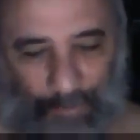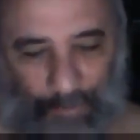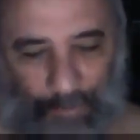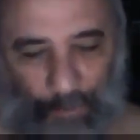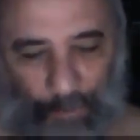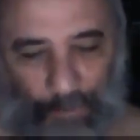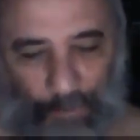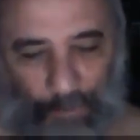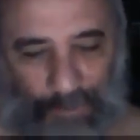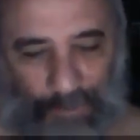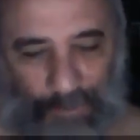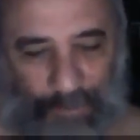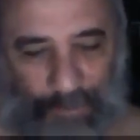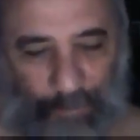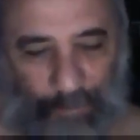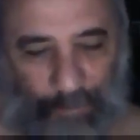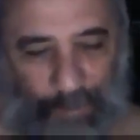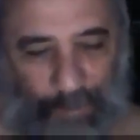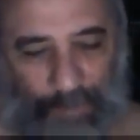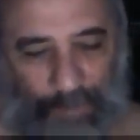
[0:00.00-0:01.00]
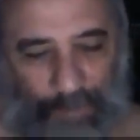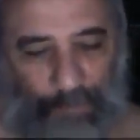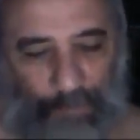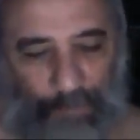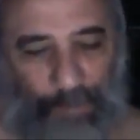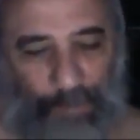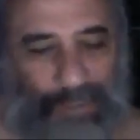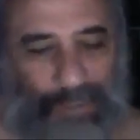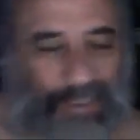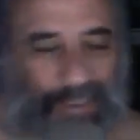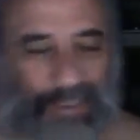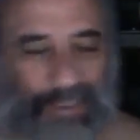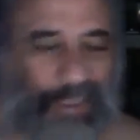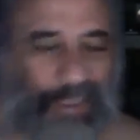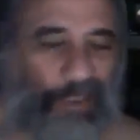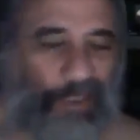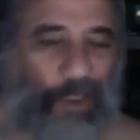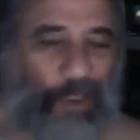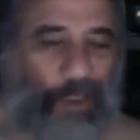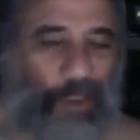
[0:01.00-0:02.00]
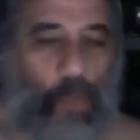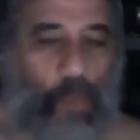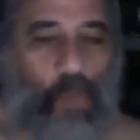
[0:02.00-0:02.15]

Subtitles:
47 minutes 48 seconds,